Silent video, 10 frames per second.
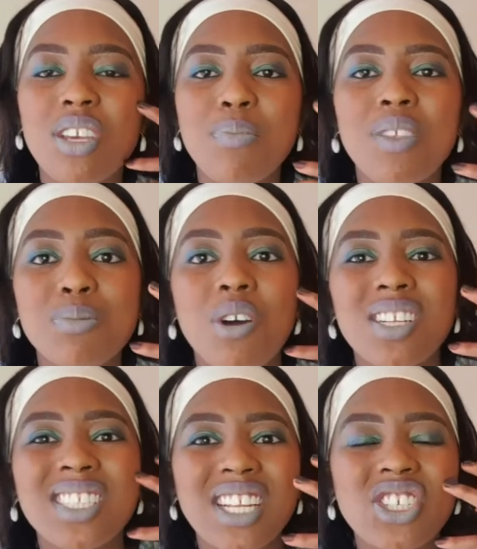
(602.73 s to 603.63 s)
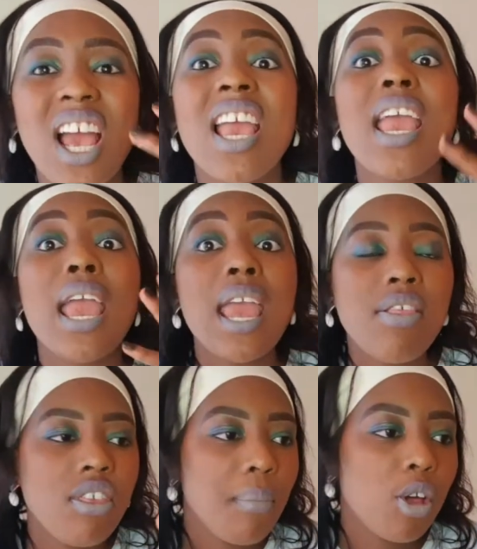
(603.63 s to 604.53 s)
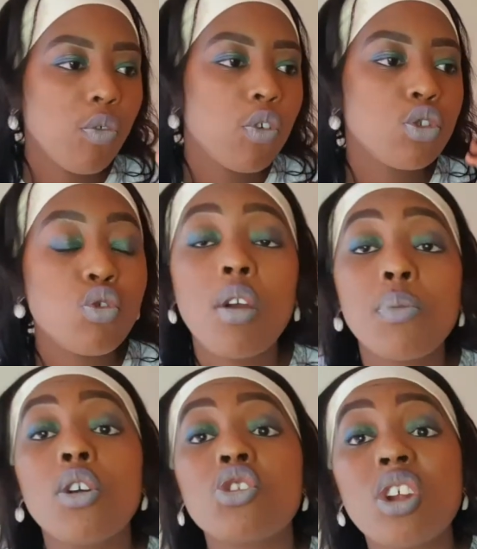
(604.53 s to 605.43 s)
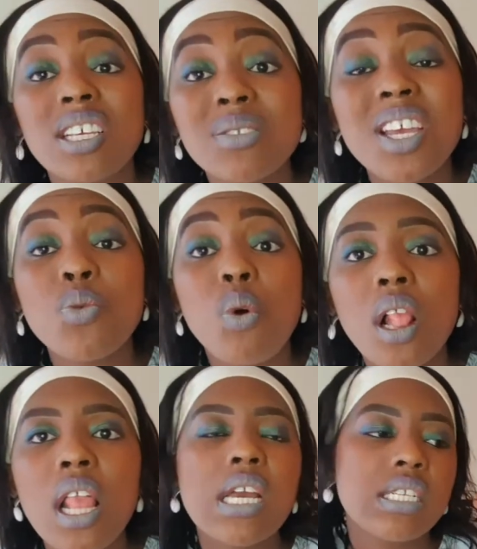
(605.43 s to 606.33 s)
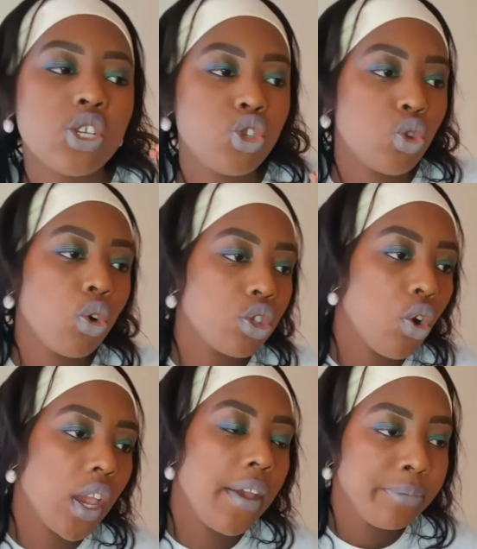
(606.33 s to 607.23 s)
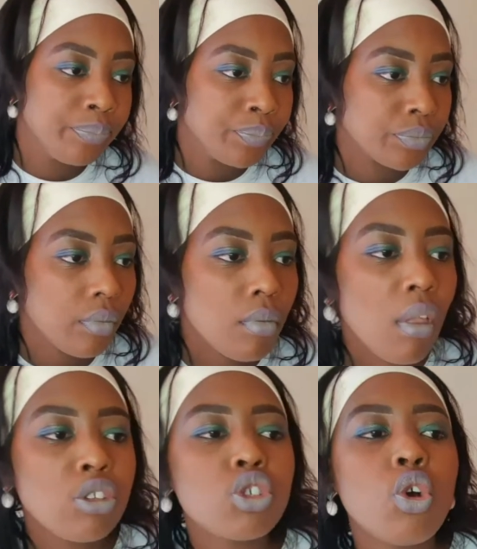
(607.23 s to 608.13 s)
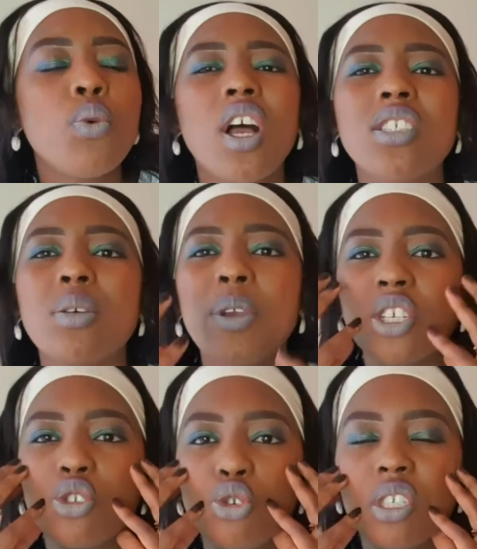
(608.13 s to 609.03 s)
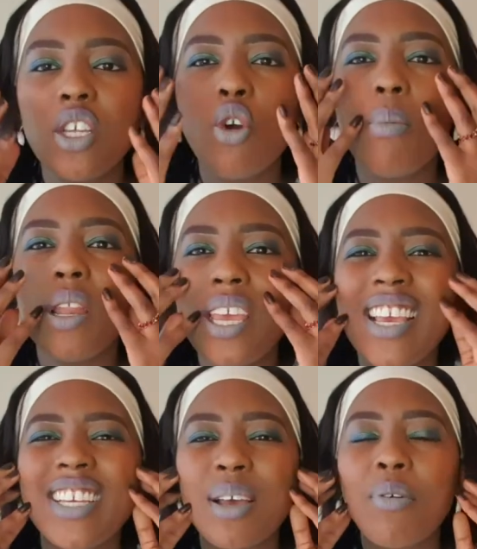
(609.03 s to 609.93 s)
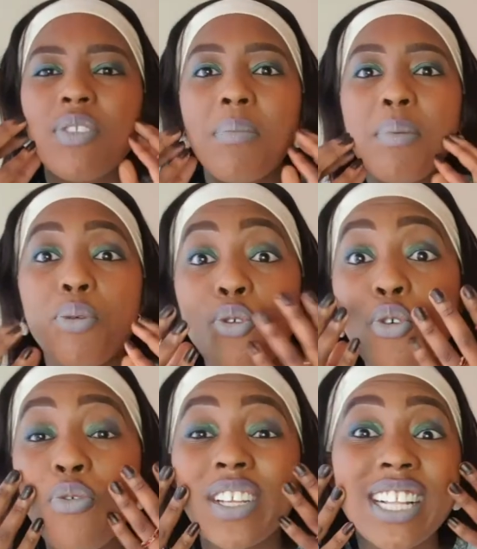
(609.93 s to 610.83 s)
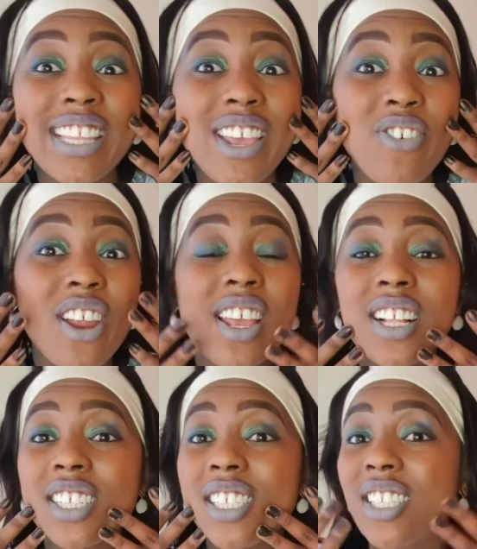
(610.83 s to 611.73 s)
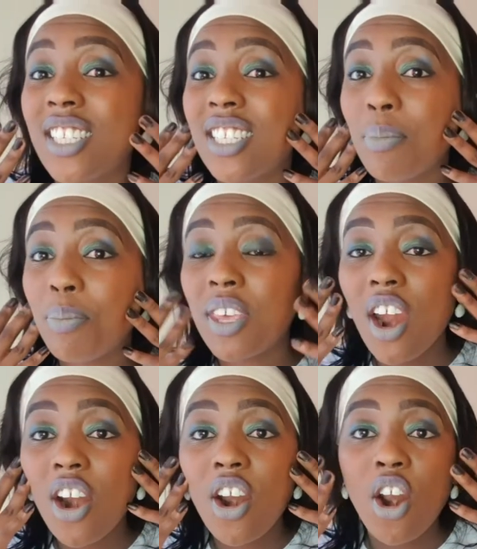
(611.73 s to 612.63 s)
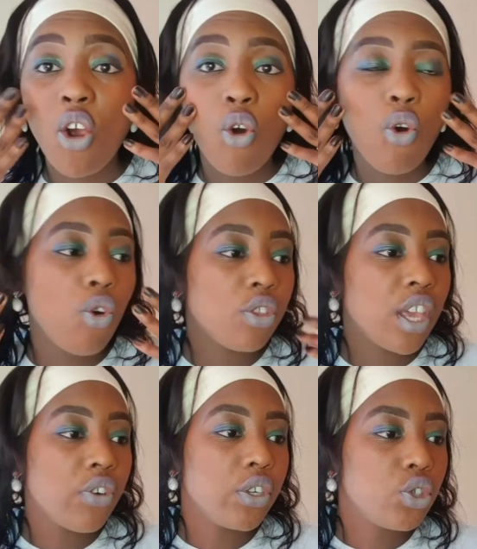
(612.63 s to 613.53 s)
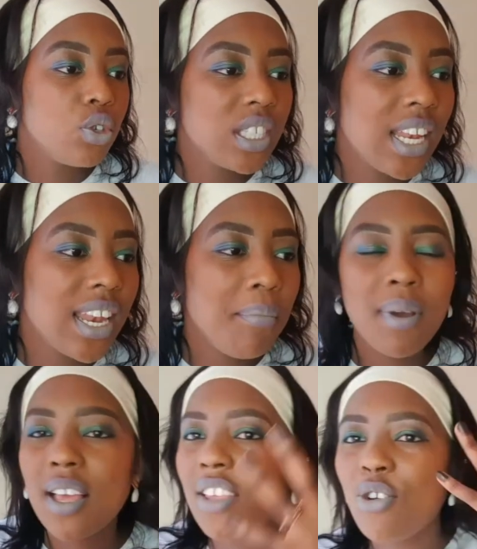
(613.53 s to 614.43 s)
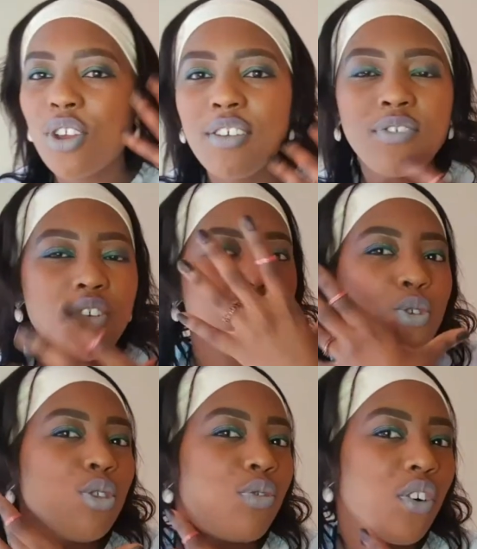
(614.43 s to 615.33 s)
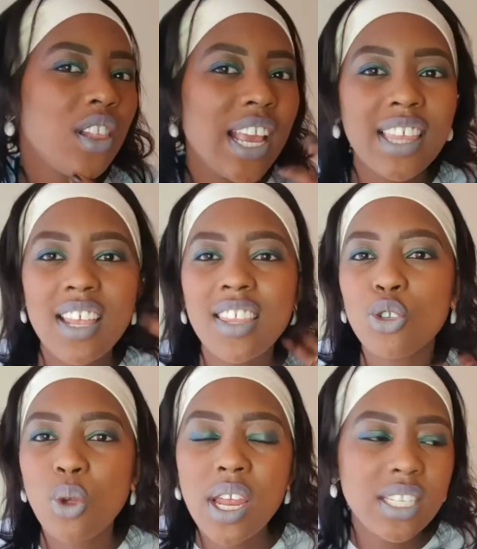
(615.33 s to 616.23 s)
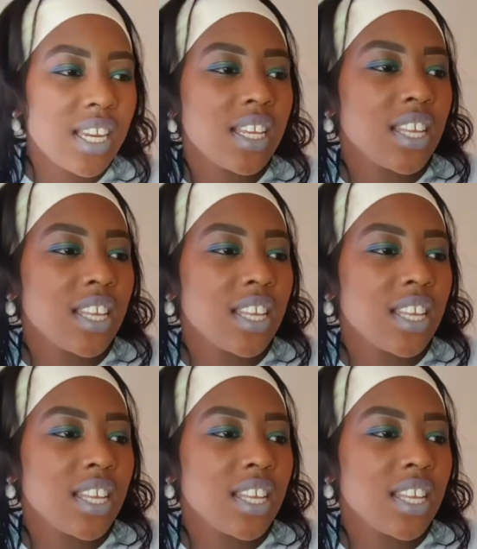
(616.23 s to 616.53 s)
this model denture in the mouth for too long, because trust me, it will distort. Okay, so we ask the patient to see. Normally some of them improve, their wrinkles disappear, or they reduce in number, they're looking very youthful, like they're in their 20s,